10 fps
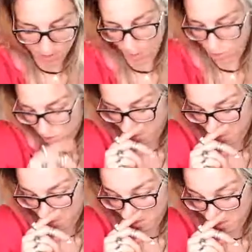dreams for
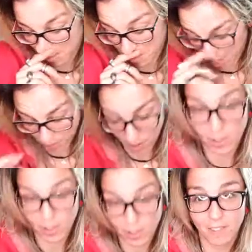myself, if I
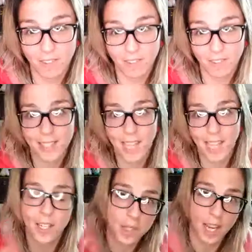write it down, it
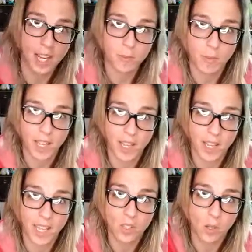comes out of my head
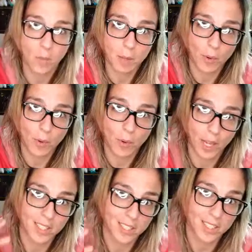so my brain can
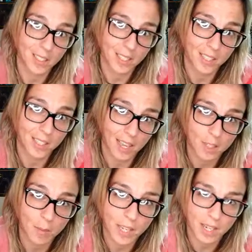settle down a little
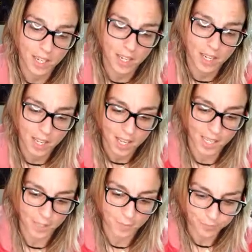bit. Like
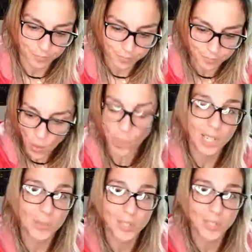when I
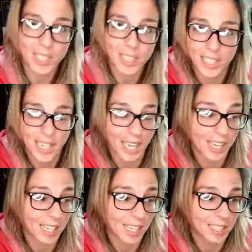was a kid,
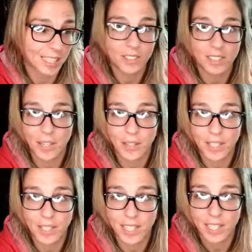and even nowadays,